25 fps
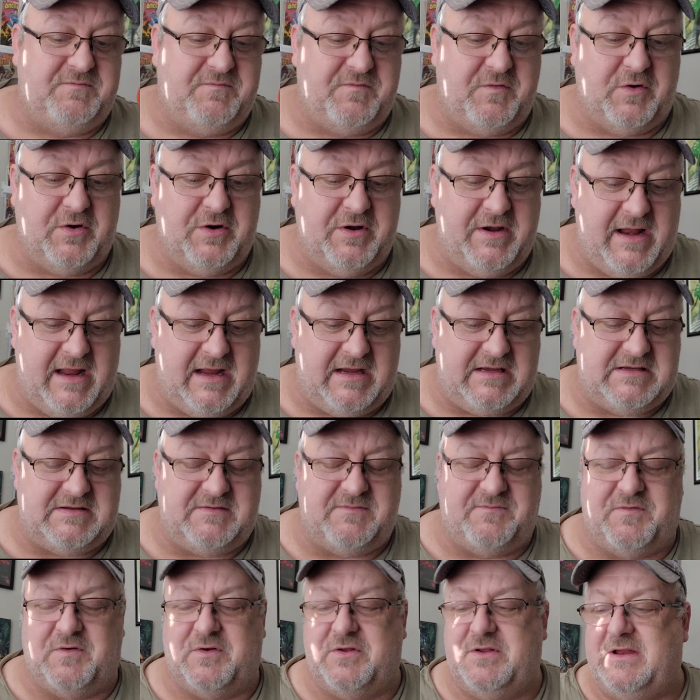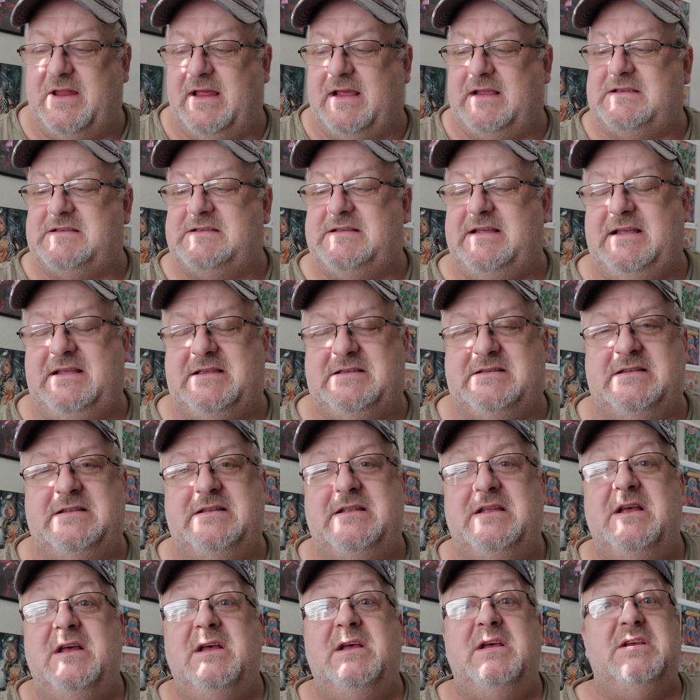for the next
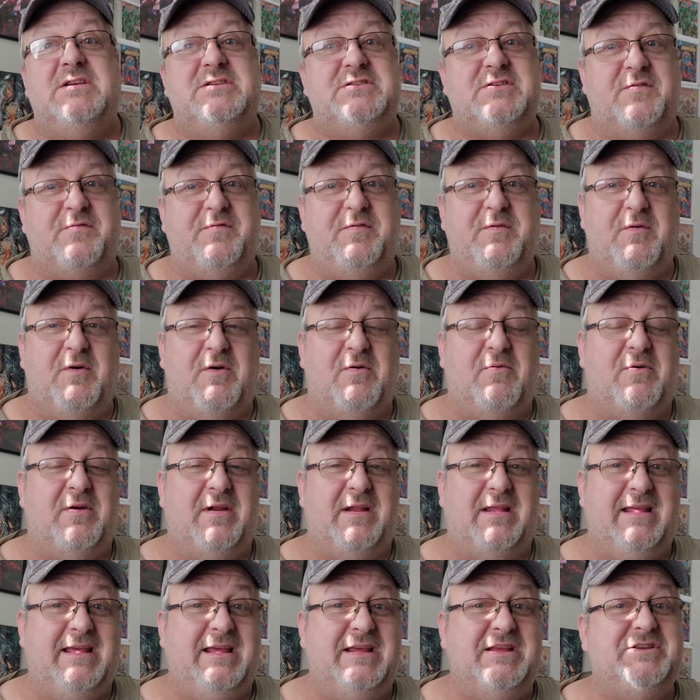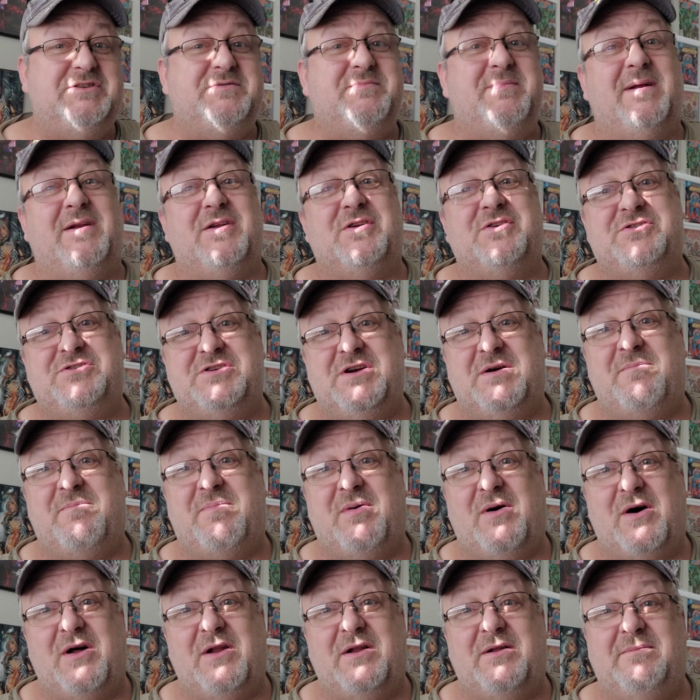season. So if you want one of these, you better
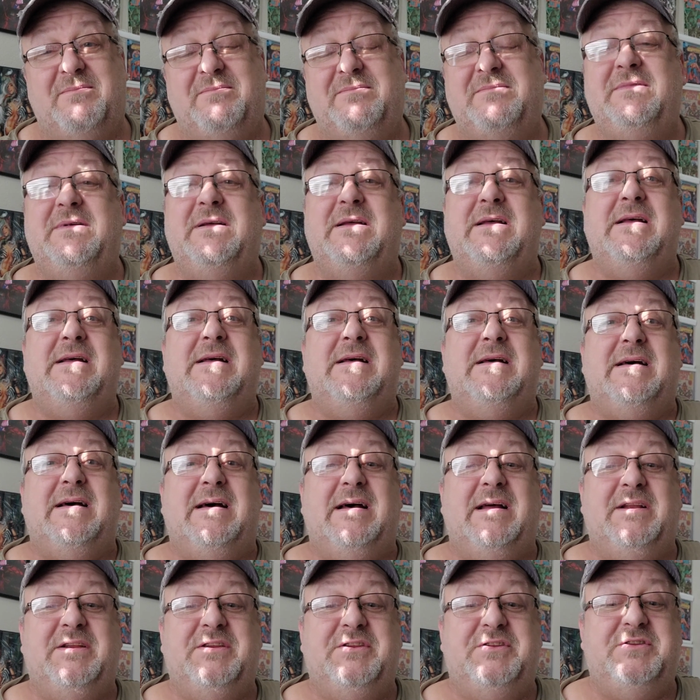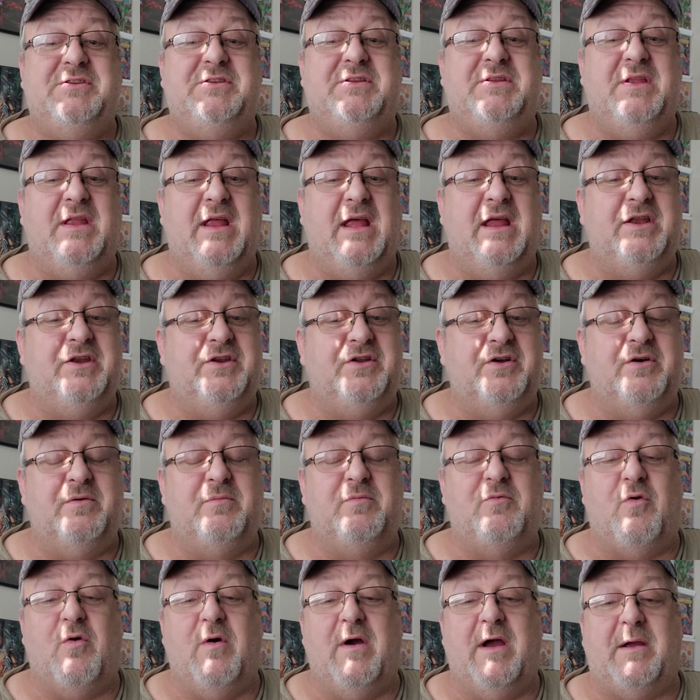jump on them and do
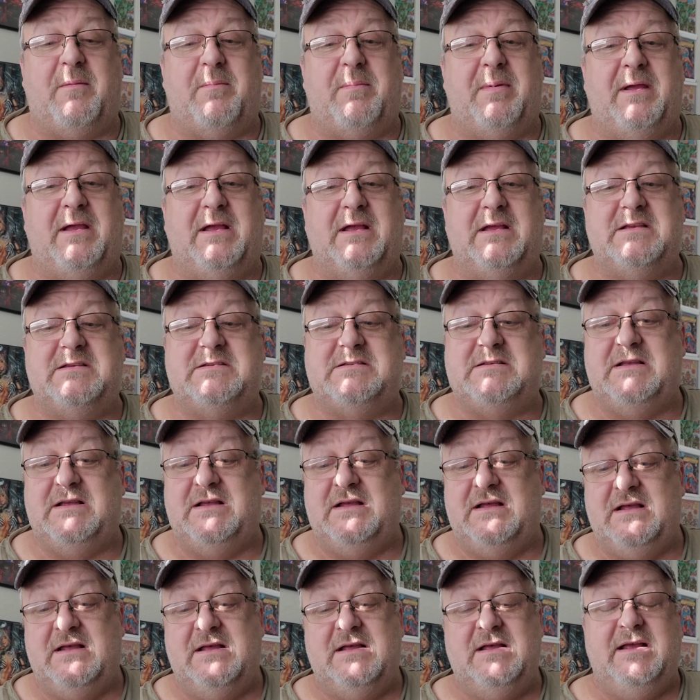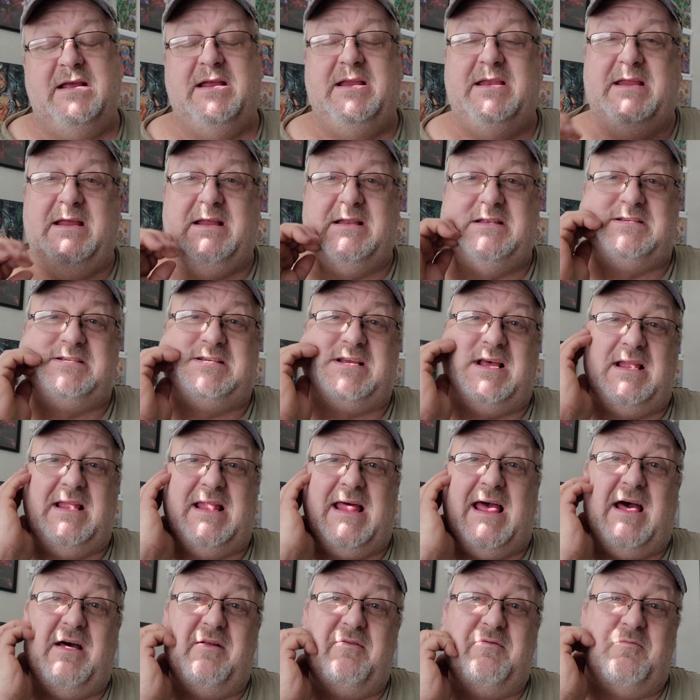them quick, because he did sell
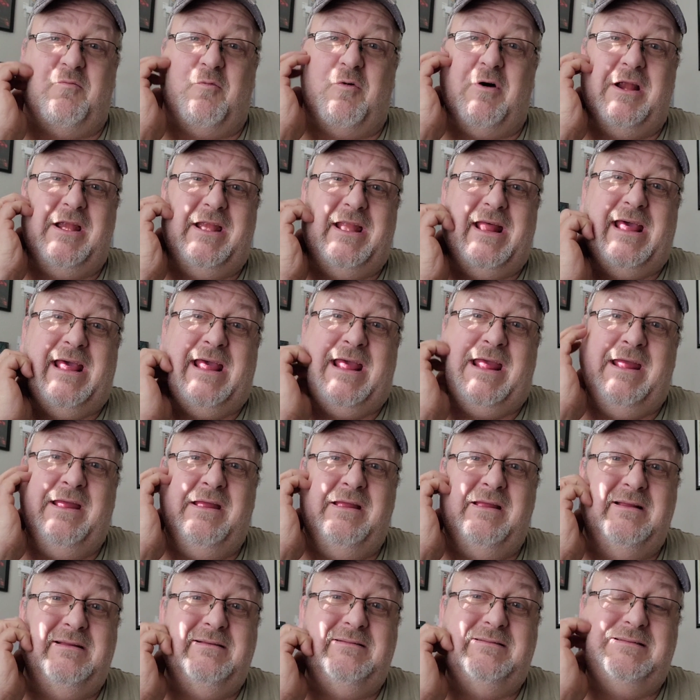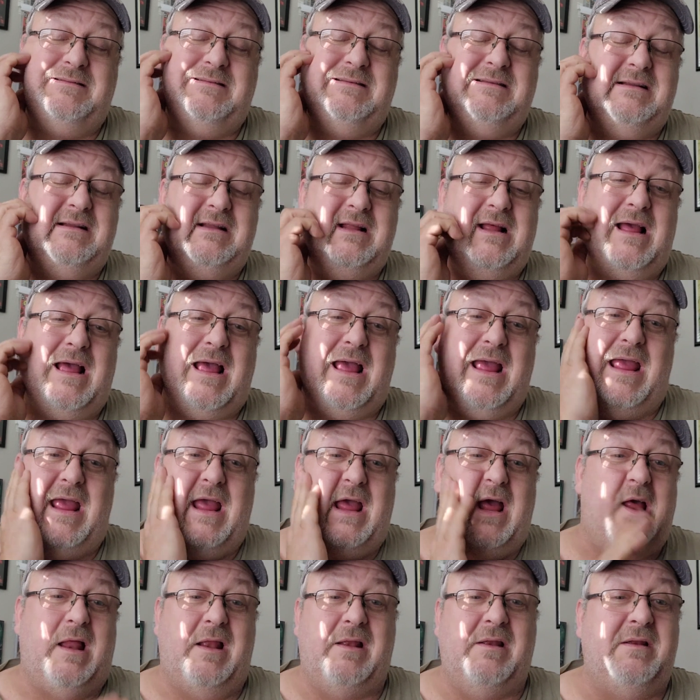out in one day.
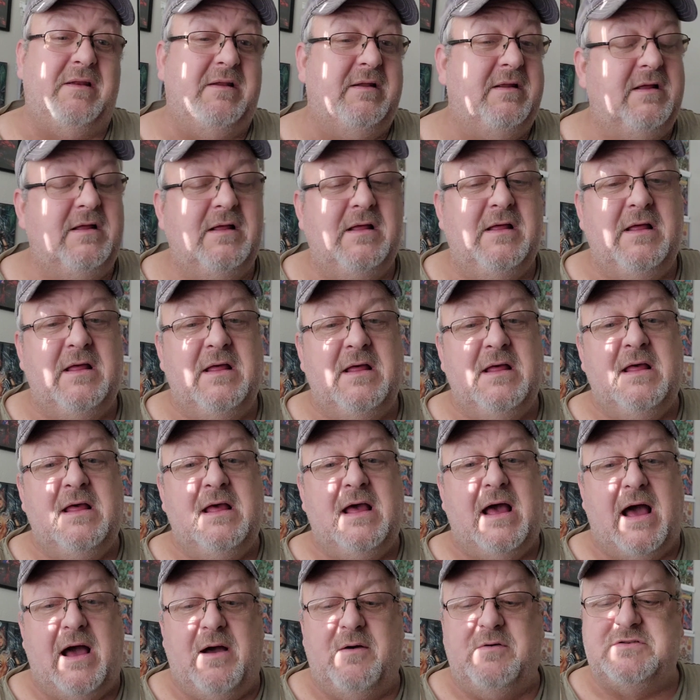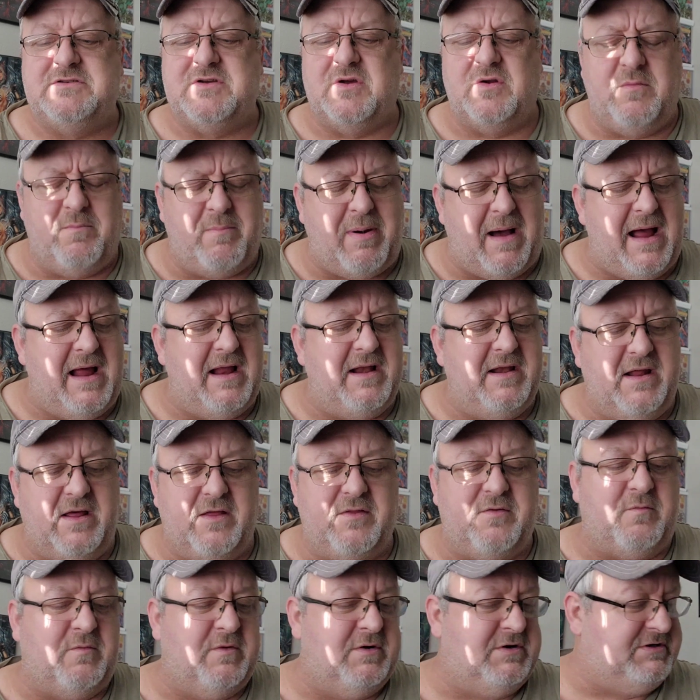And I was going to buy
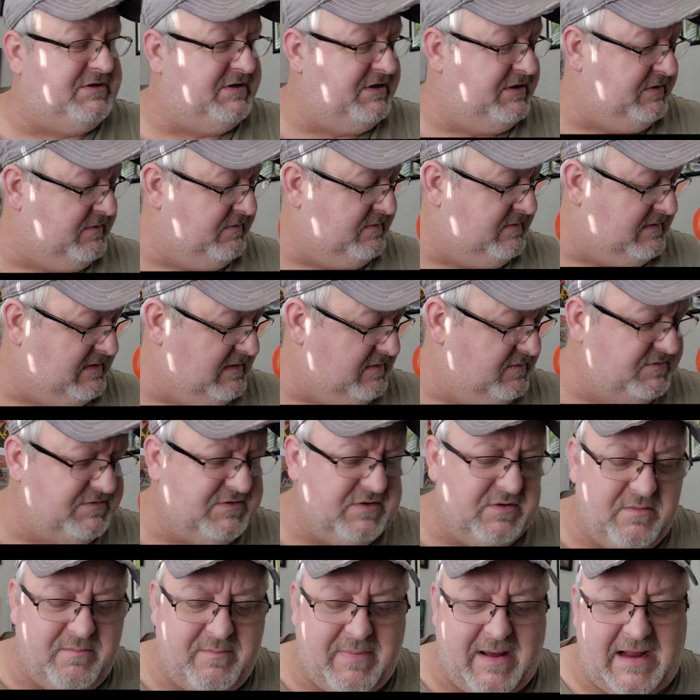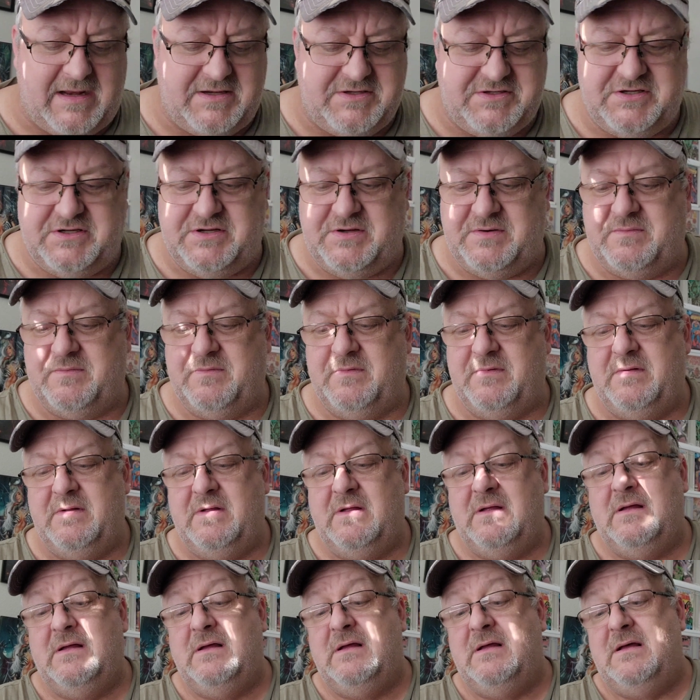another one too. I was going to buy two,
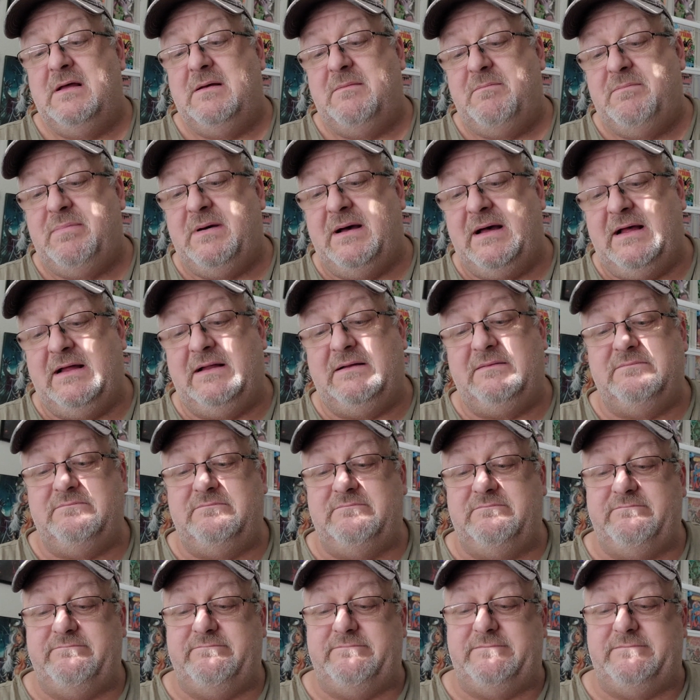but